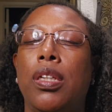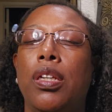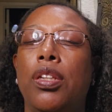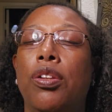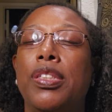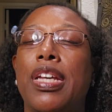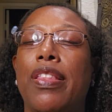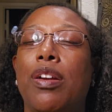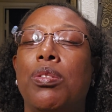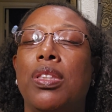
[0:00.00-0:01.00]
And notice how
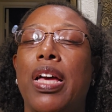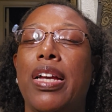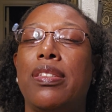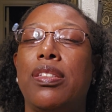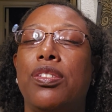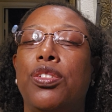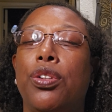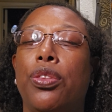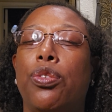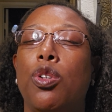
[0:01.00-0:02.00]
that relaxes
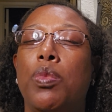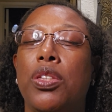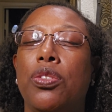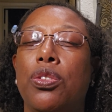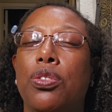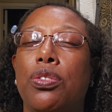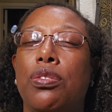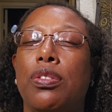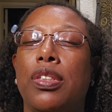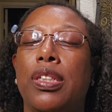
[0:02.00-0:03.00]
your throat muscles
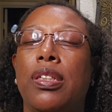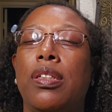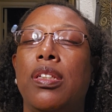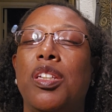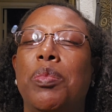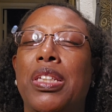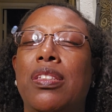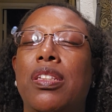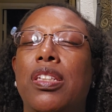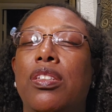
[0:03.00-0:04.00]
It
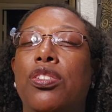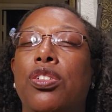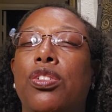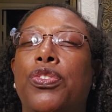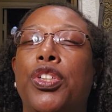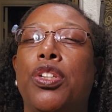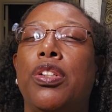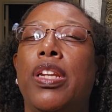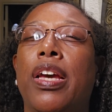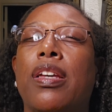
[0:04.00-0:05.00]
makes it easier for your
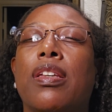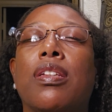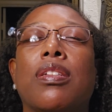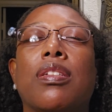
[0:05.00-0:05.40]
neck